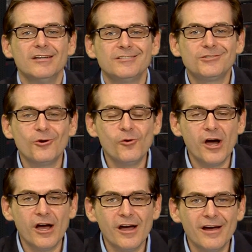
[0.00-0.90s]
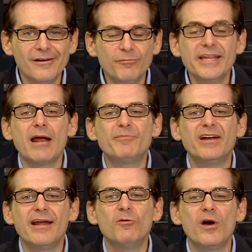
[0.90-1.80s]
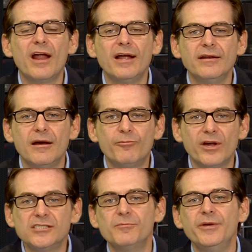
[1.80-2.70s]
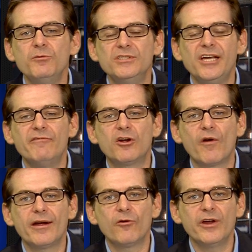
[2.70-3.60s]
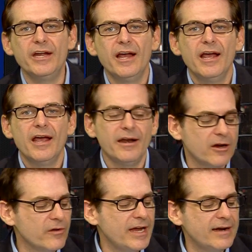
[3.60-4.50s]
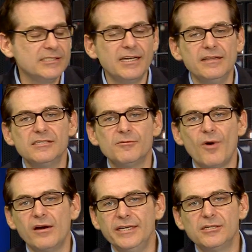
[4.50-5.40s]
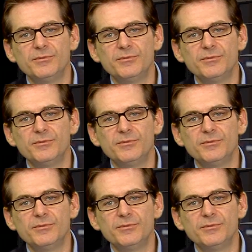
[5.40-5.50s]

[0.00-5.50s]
So uh, Leon Panetta went on uh, Press the Meet with David Gregory, and here he had to say this about it. He's